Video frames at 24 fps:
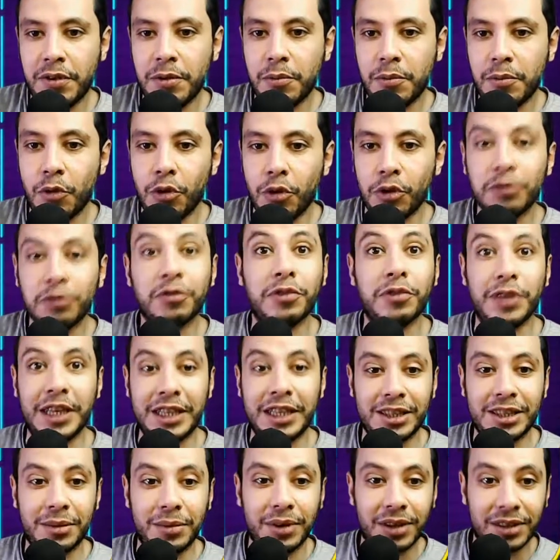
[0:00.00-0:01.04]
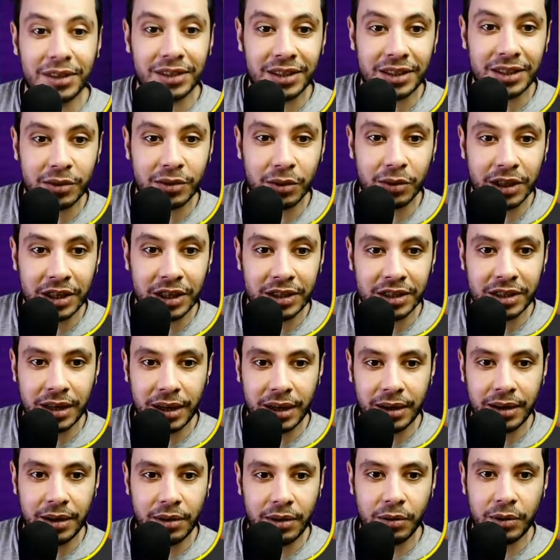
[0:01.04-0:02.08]
more flexibility. So let's
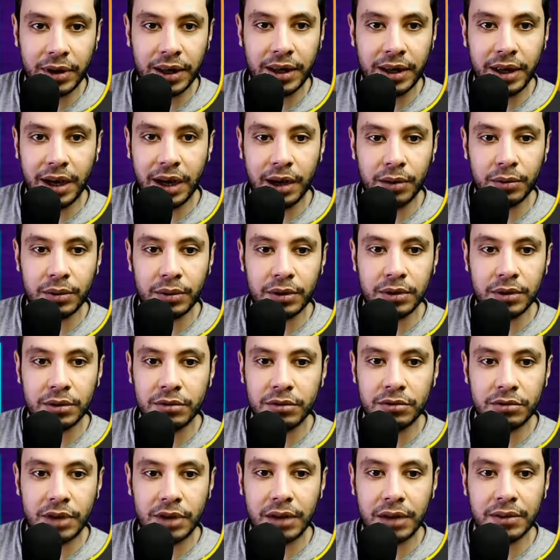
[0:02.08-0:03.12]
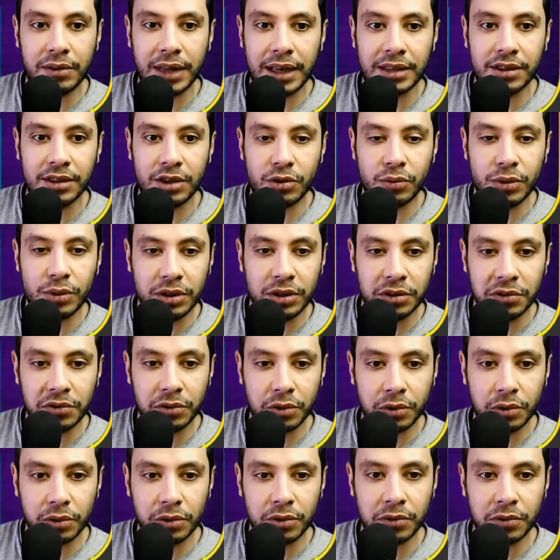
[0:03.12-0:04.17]
okay I will travel as a
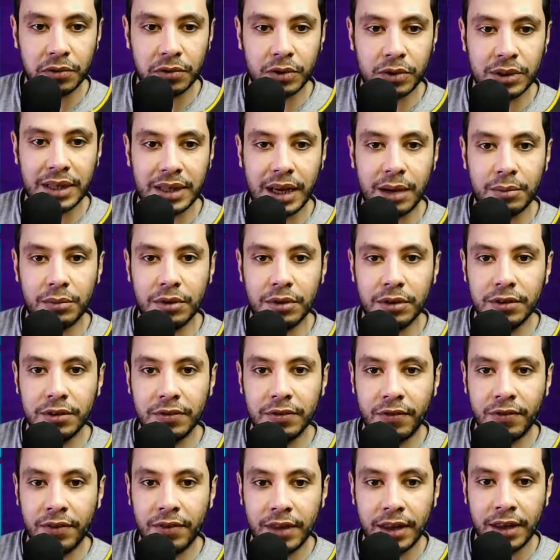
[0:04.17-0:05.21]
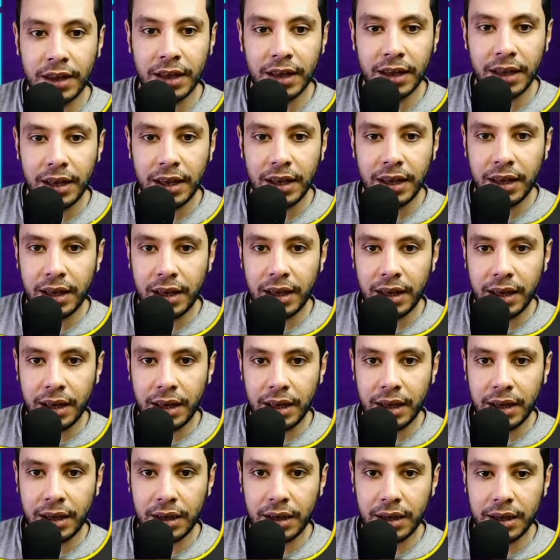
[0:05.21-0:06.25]
twenty-fourth for example,
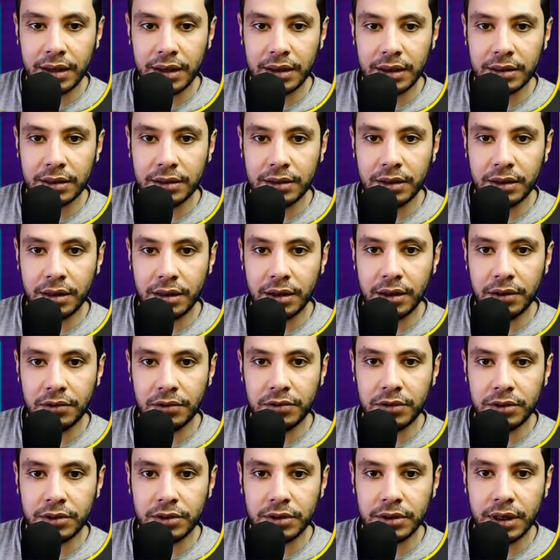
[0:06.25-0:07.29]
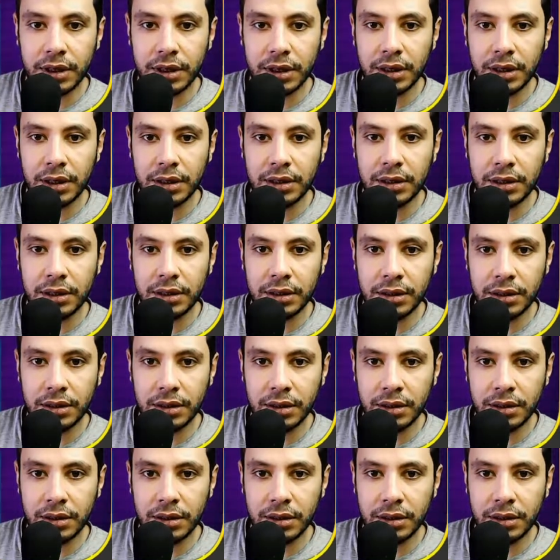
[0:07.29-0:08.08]
and after that